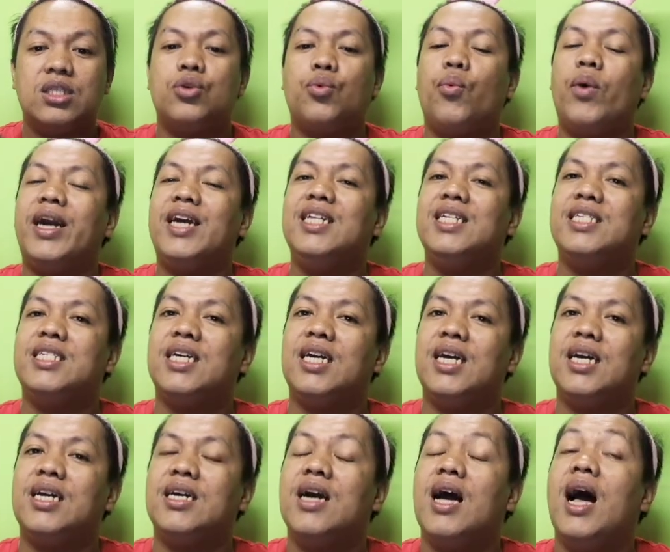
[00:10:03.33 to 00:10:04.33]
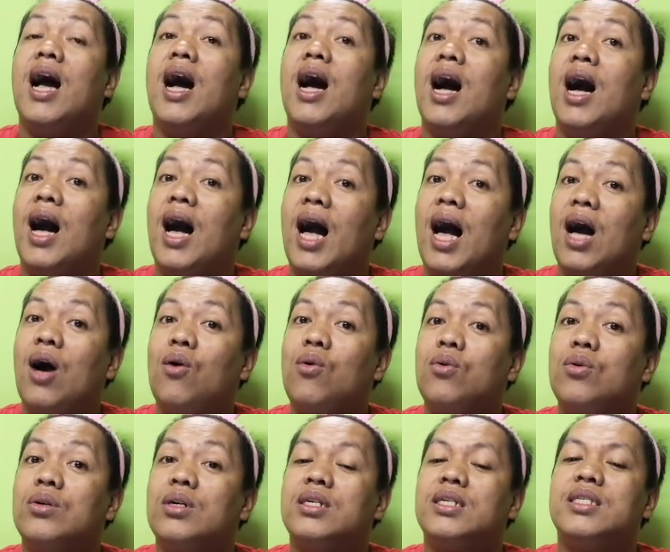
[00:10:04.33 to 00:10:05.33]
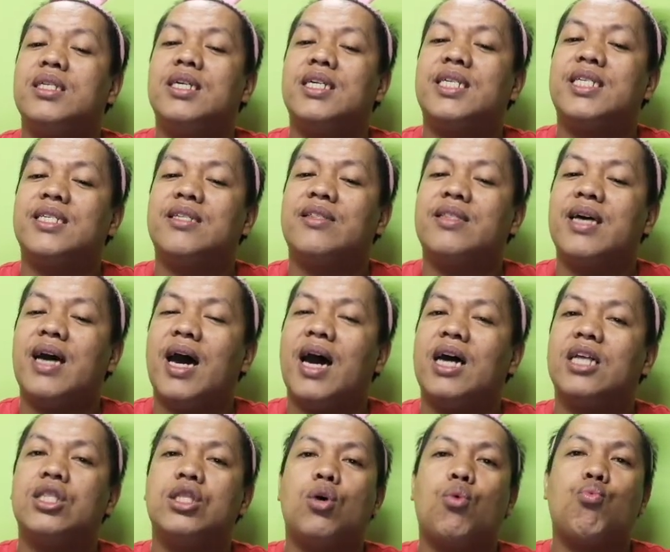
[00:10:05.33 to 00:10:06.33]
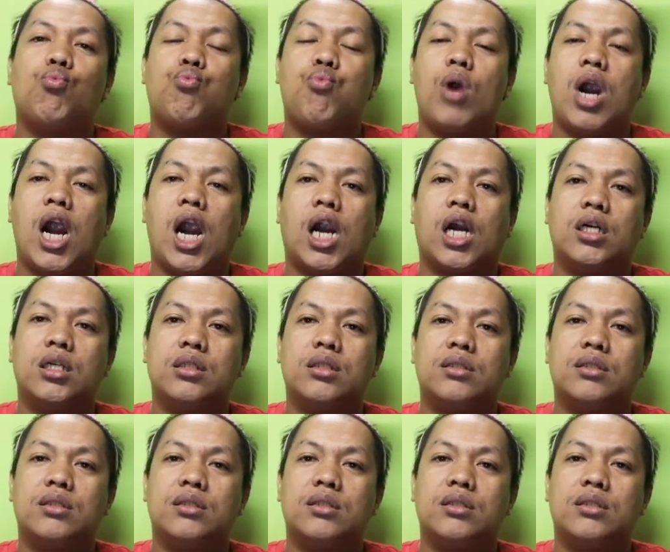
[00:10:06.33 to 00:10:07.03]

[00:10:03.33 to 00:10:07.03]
20. How does that work?